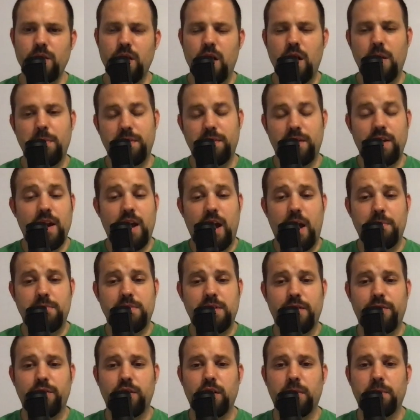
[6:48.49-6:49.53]
But yeah, I'm
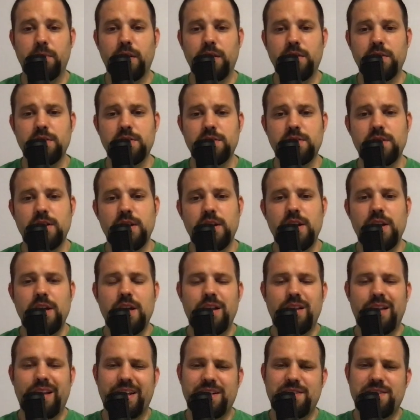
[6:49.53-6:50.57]
definitely going to play this.
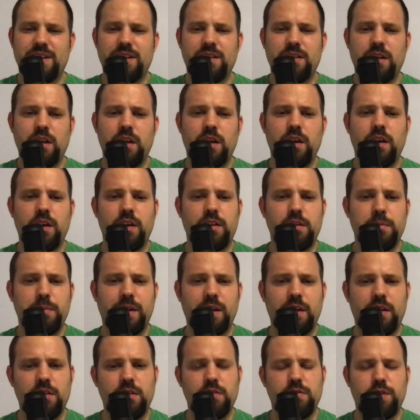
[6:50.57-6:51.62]
Like I said in the
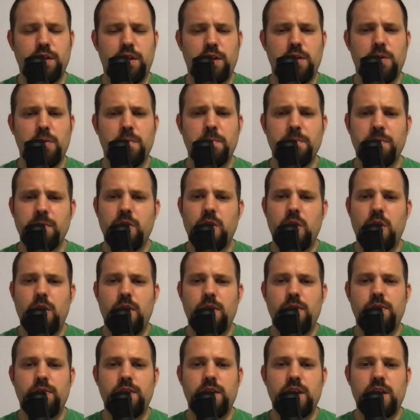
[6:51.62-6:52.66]
beginning of the video,
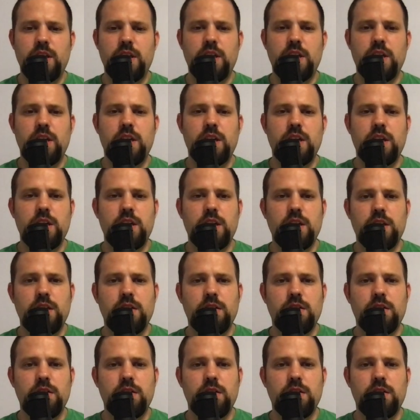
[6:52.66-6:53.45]
the